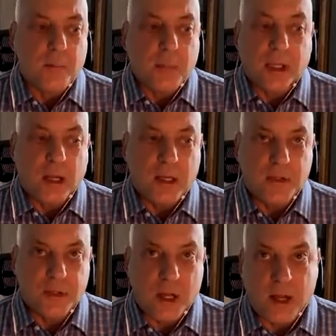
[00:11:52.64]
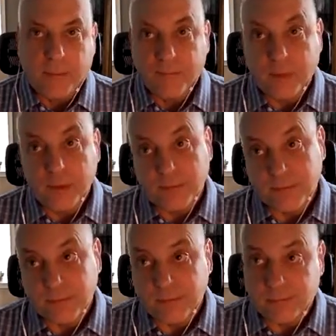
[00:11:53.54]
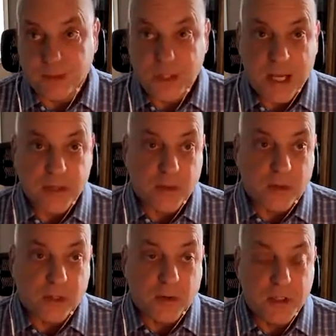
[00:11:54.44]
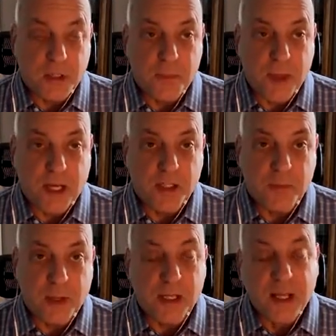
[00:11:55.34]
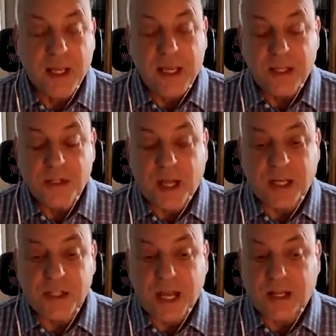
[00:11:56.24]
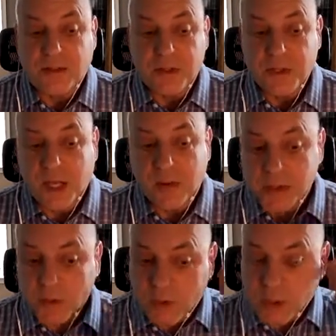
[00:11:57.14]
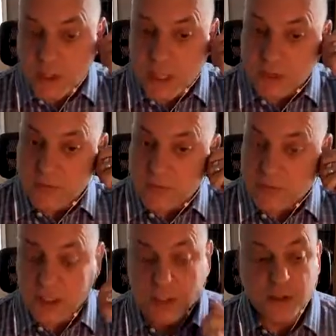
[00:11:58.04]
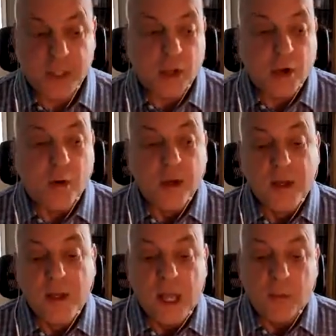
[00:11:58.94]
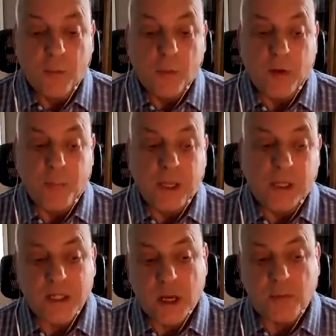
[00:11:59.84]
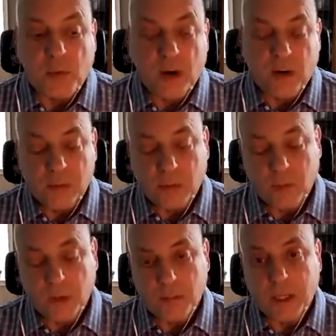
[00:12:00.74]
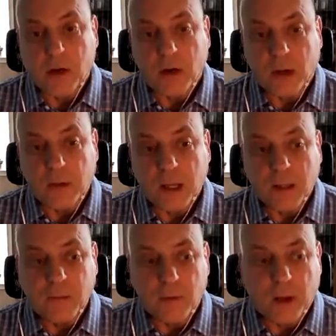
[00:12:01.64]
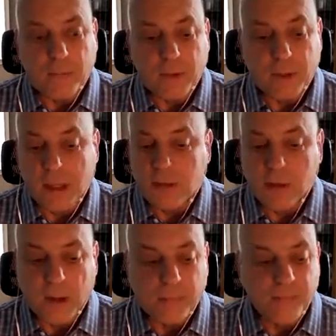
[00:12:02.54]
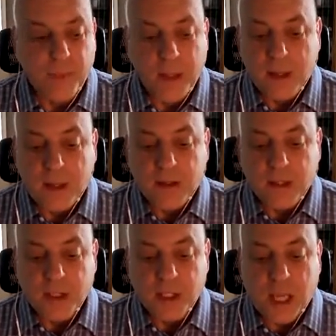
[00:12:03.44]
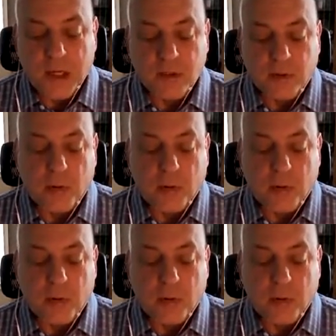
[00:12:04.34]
because disaster and crisis management is not exactly the same as it was 10 or 15 years ago. And we want to be contemporary, and we want to be current in the educational